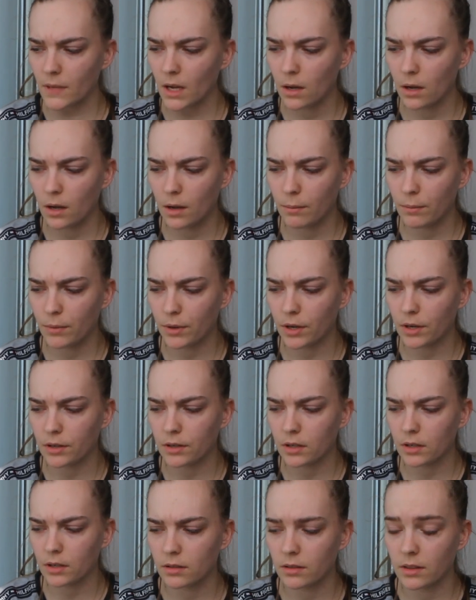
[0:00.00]
But
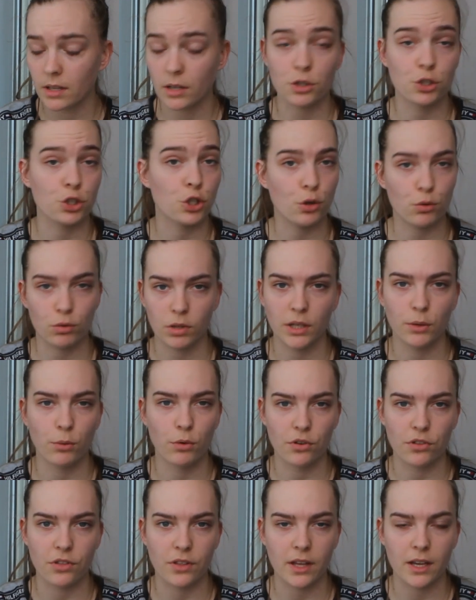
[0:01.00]
they're totally
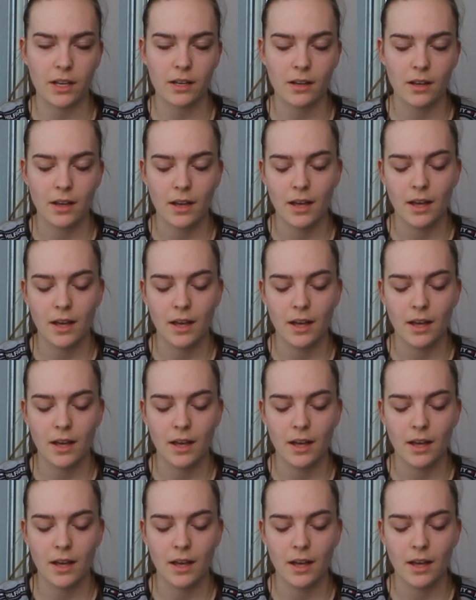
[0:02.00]
worth it.